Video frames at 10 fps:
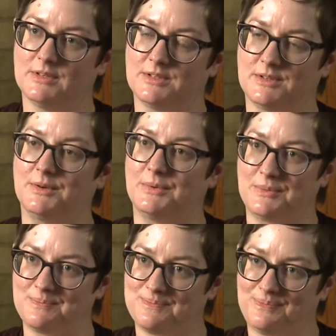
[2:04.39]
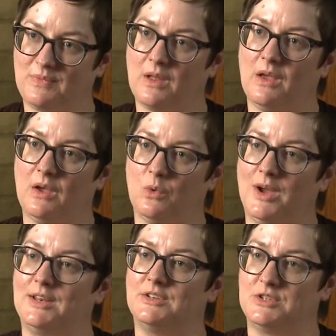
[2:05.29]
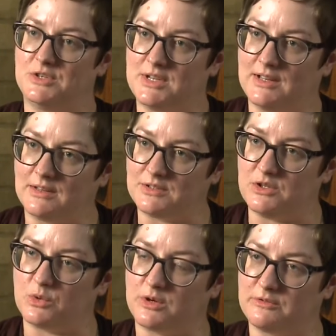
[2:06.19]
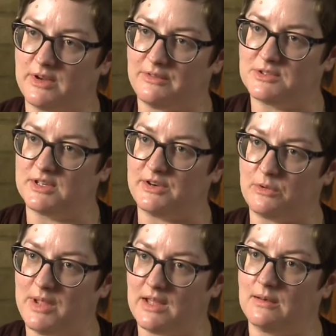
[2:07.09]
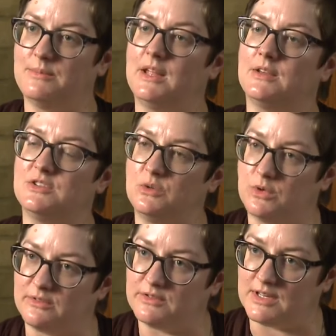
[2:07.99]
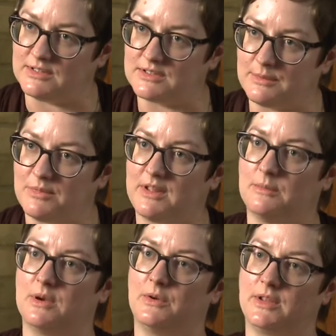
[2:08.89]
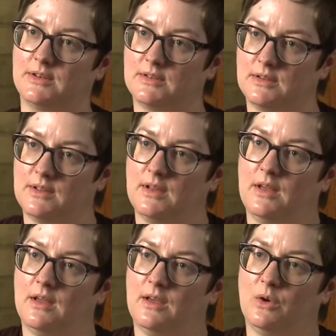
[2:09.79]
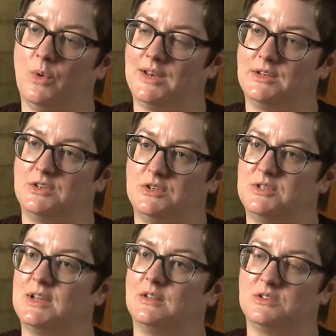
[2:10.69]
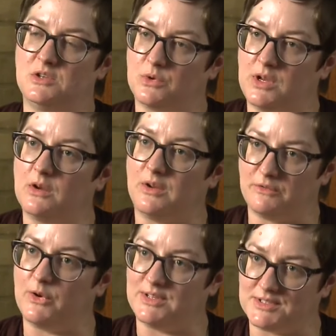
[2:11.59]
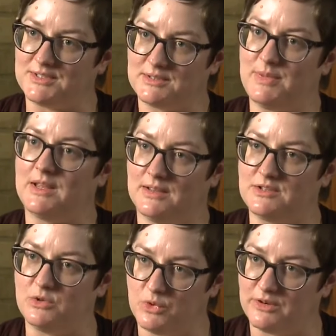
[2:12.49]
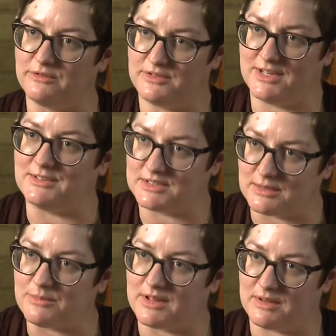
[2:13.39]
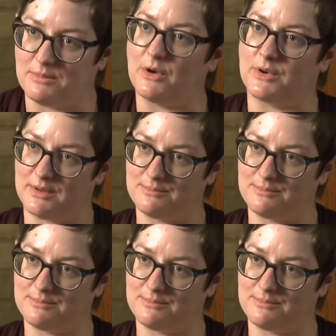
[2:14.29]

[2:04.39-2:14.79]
So why didn't you tell us you were afraid of Slender Man? Because you would have done something about it. Why didn't you tell us you were hearing voices? Because you would have done something about it.